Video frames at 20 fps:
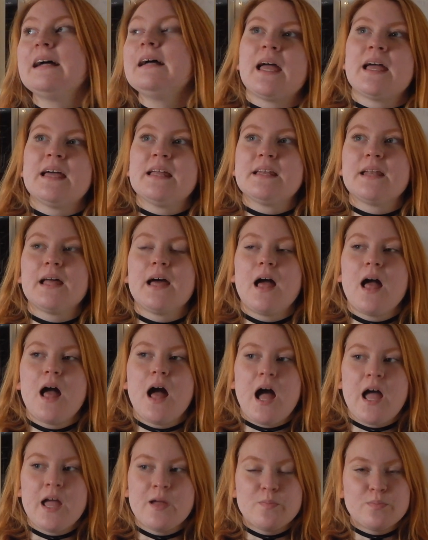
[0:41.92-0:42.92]
and
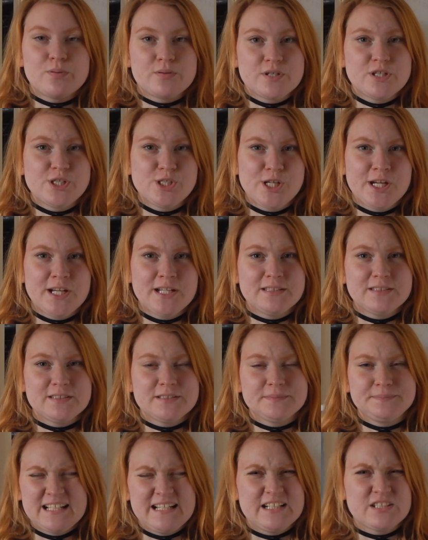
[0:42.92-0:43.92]
I
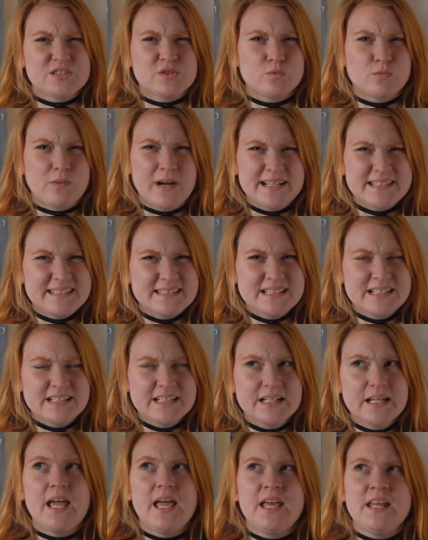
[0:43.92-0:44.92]
appreciate Claire's writing